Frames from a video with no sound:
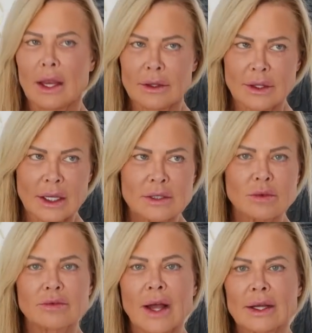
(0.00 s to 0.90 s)
and things
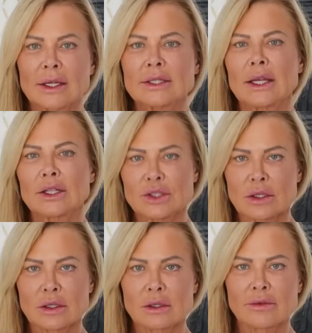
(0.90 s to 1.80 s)
will finally take a
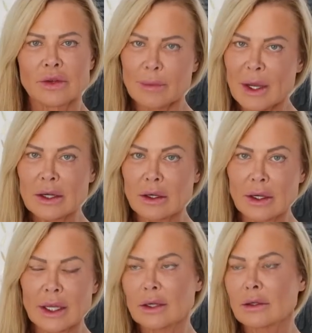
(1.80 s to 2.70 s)
turn for the better,
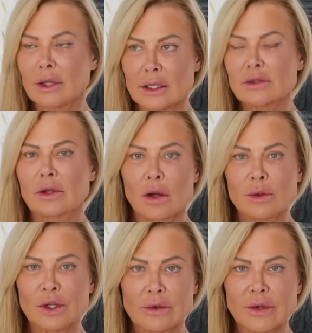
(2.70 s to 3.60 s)
and things will
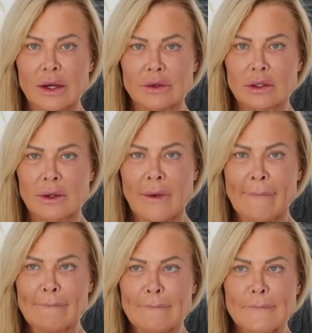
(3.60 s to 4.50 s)
go in your favor.
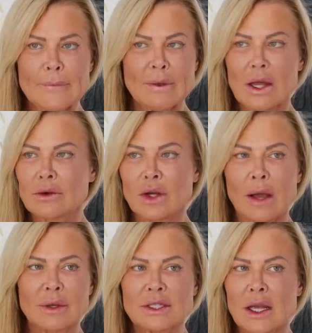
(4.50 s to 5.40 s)
I don't know
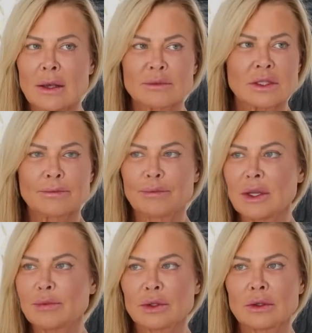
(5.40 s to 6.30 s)
how many times
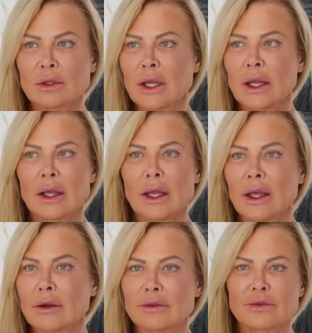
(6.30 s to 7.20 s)
people
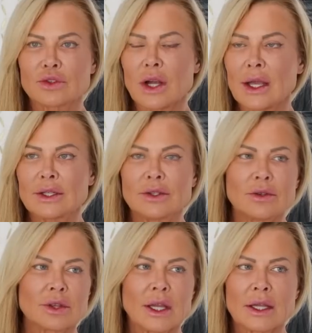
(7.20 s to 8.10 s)
have tried to
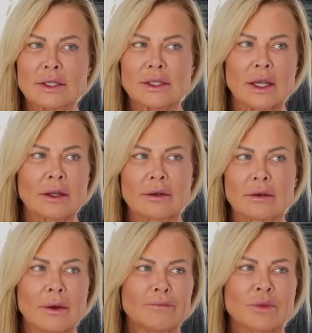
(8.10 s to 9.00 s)
do things,
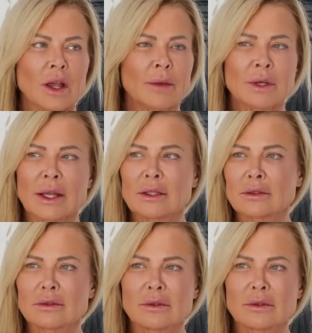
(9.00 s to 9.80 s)
and I mean, like,